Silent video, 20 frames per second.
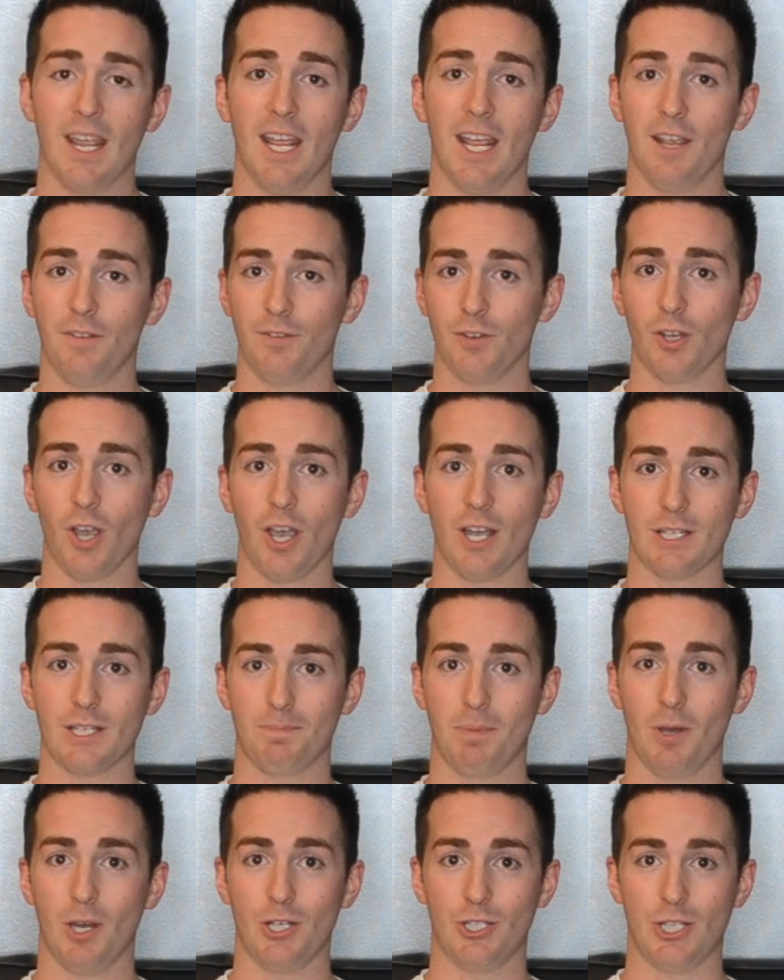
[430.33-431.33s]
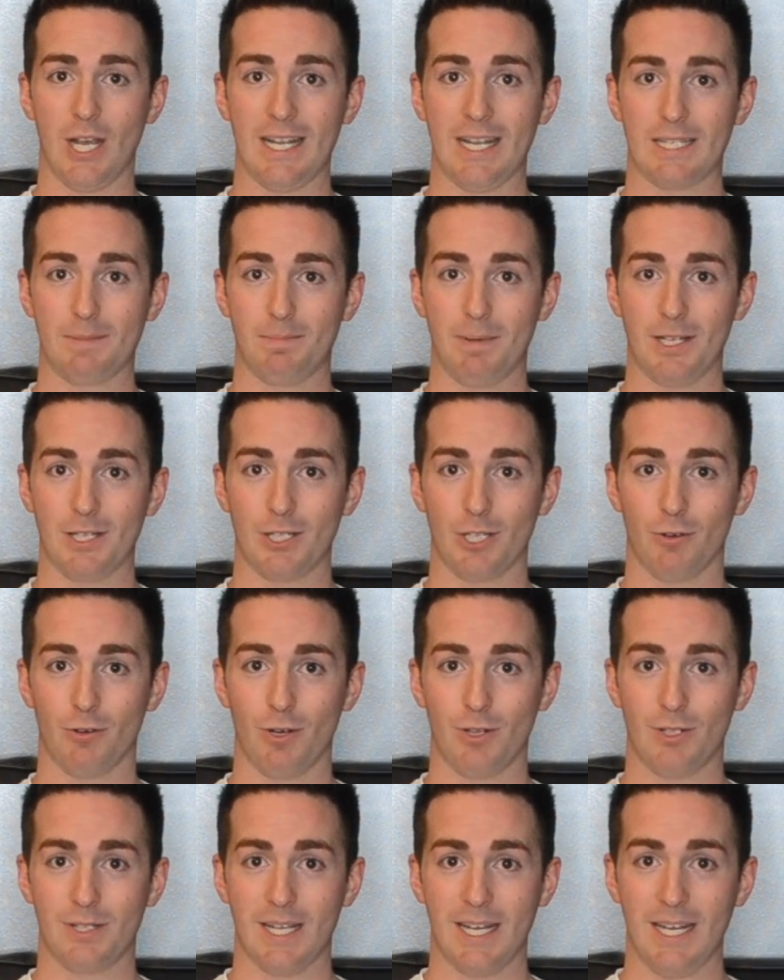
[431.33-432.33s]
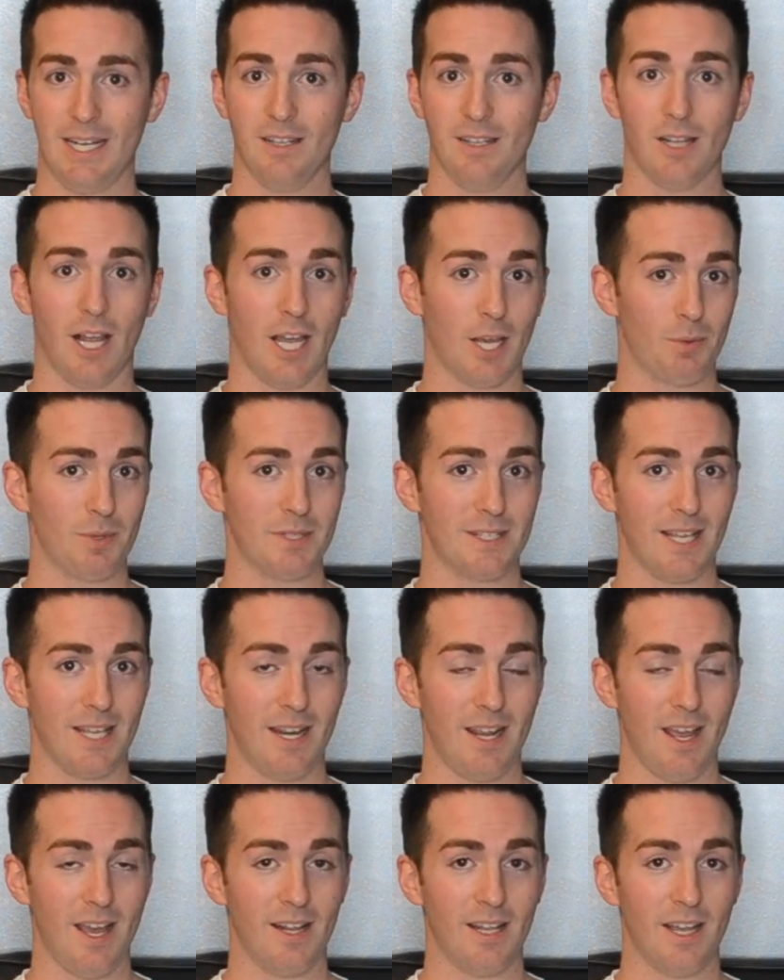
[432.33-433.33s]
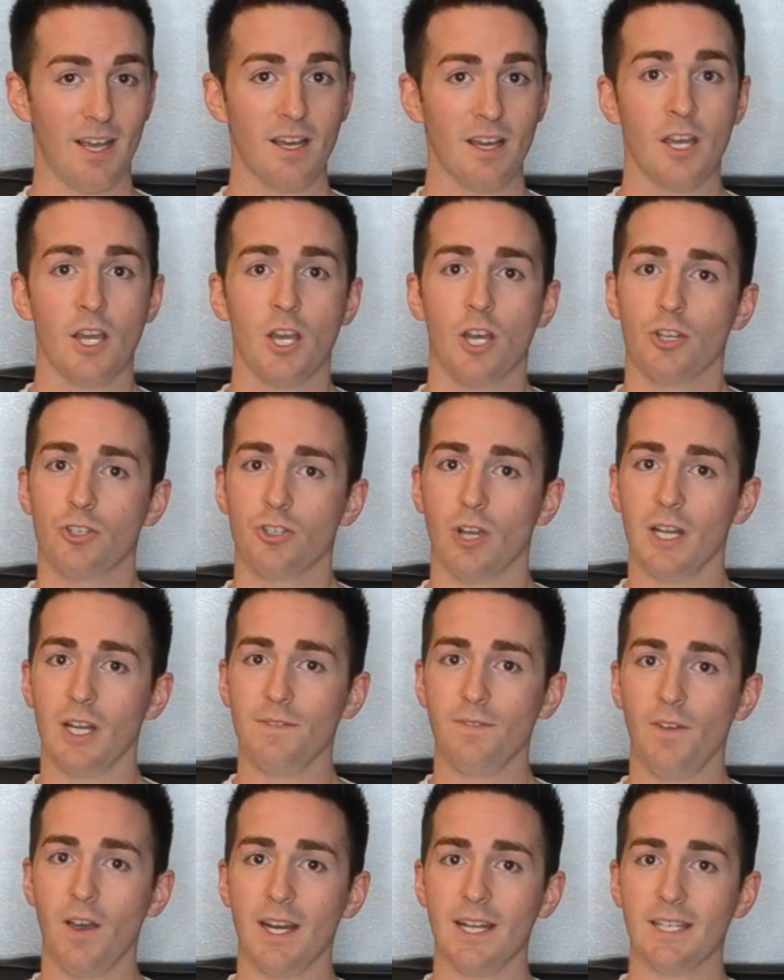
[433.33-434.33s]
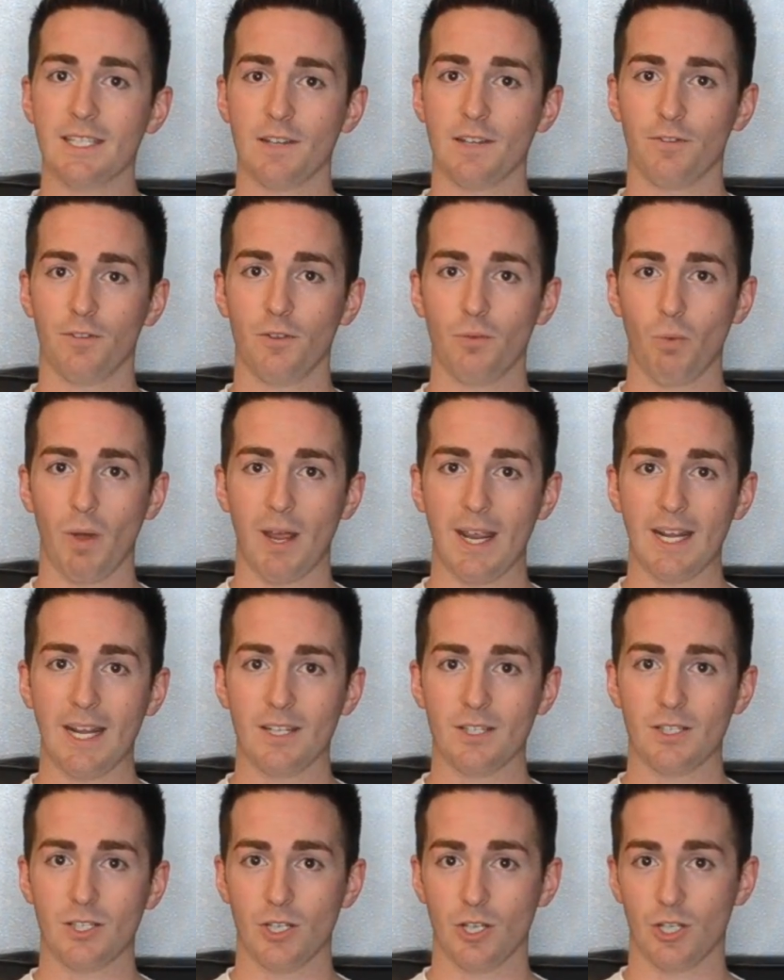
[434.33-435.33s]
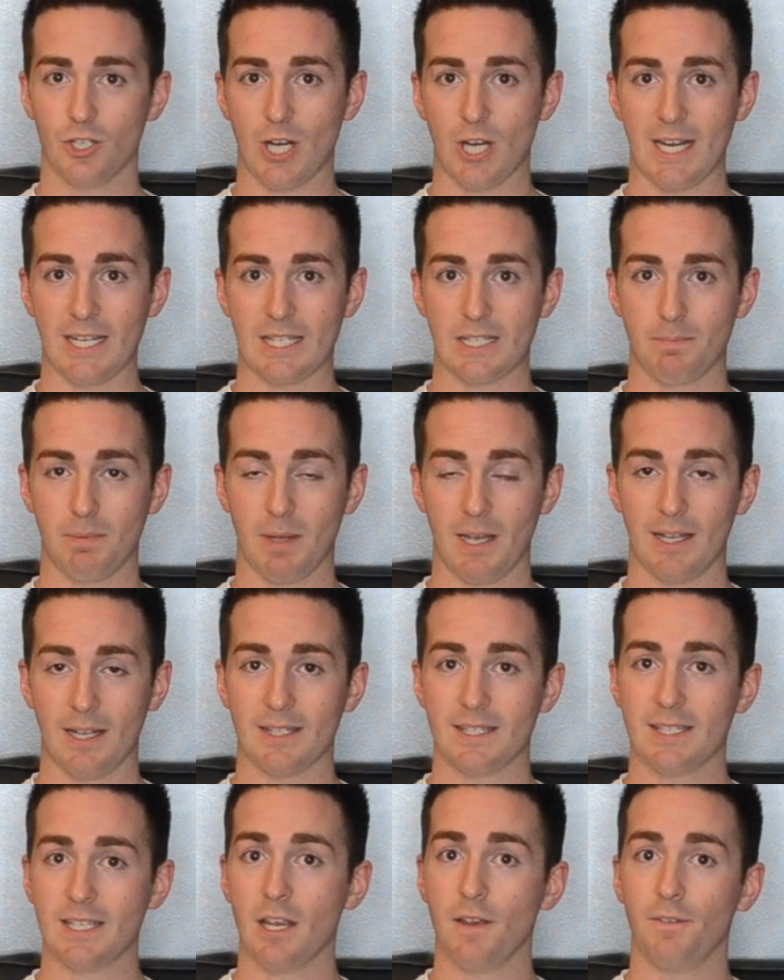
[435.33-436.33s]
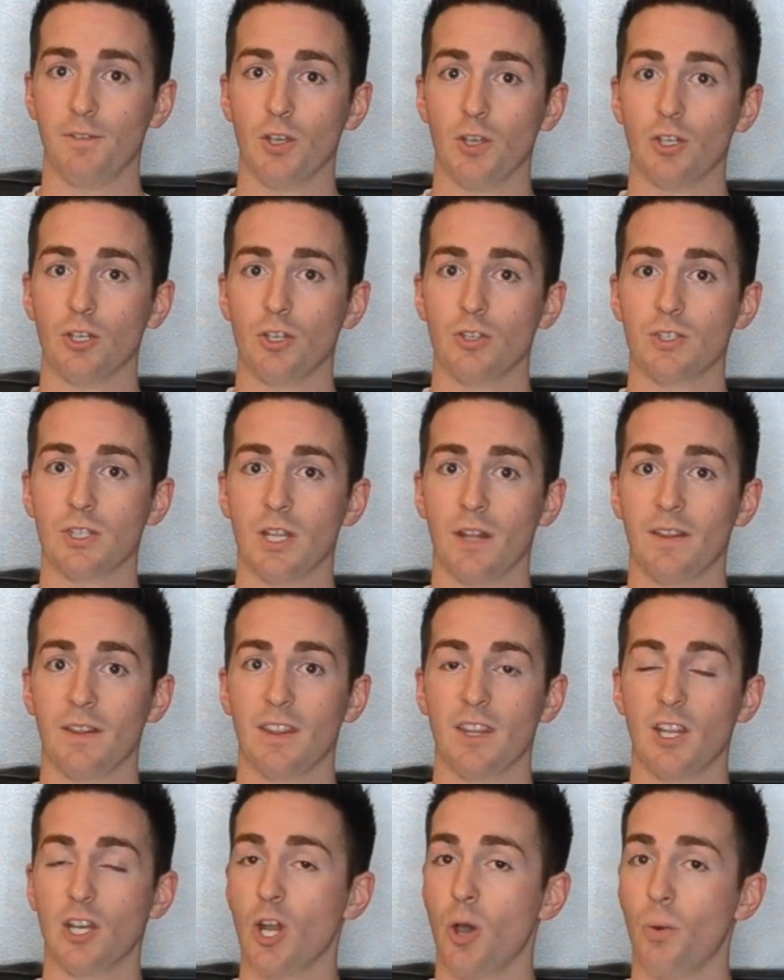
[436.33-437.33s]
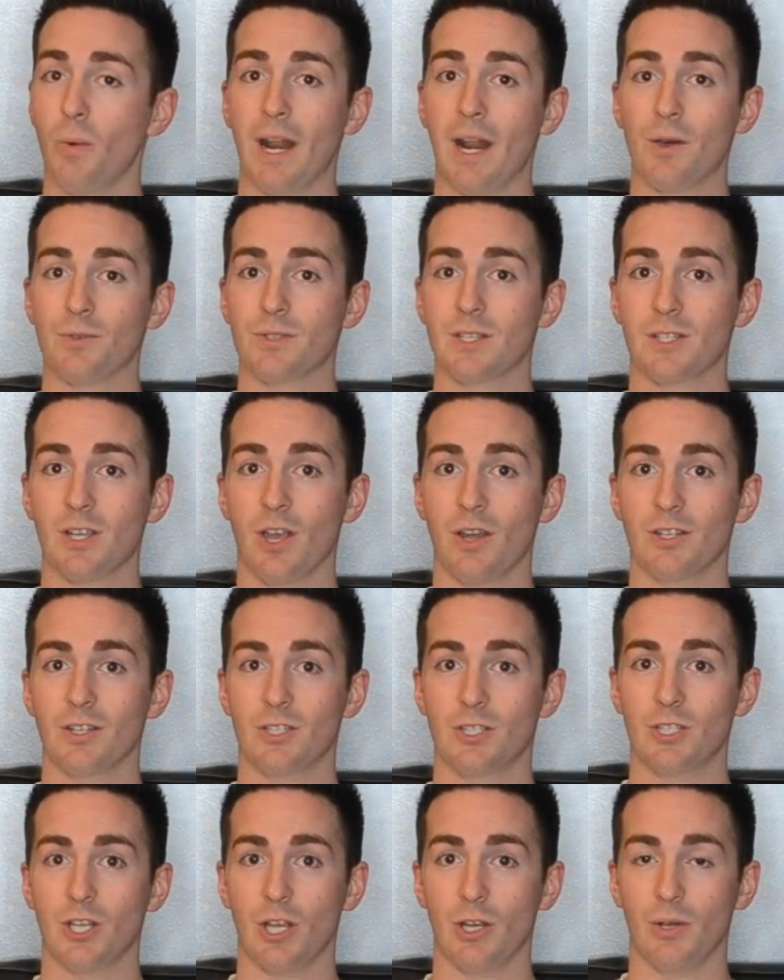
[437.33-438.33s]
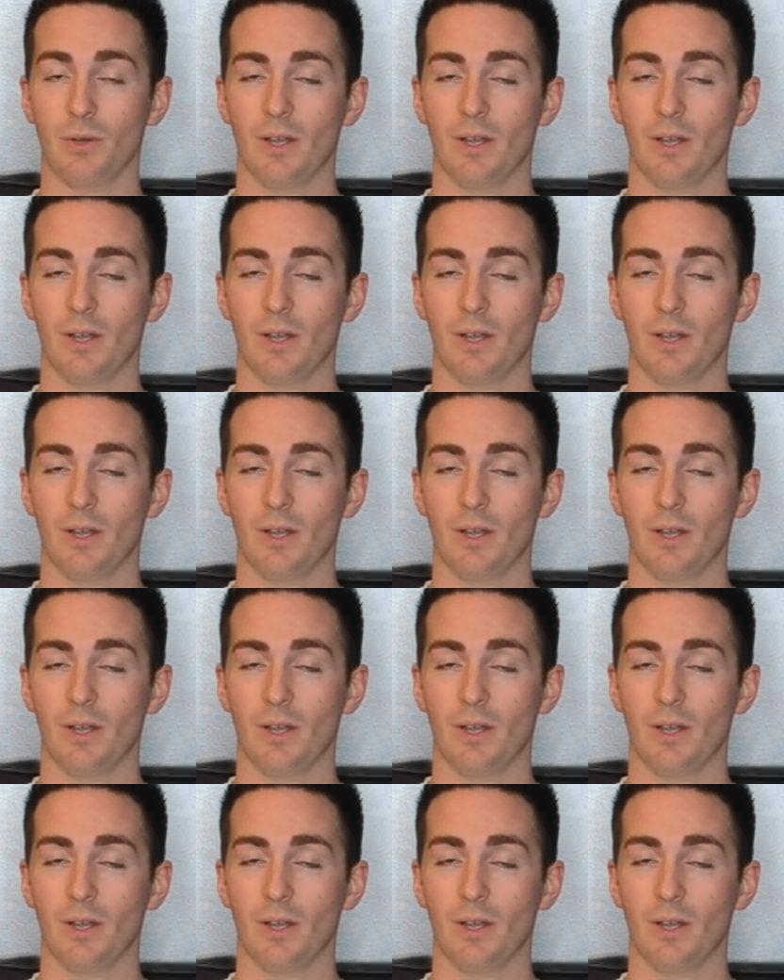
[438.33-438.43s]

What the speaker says: if you're going to put a jade split into your routine, like we said earlier, try to find a different way into your jade split and see if you can do something that no one else is going to do.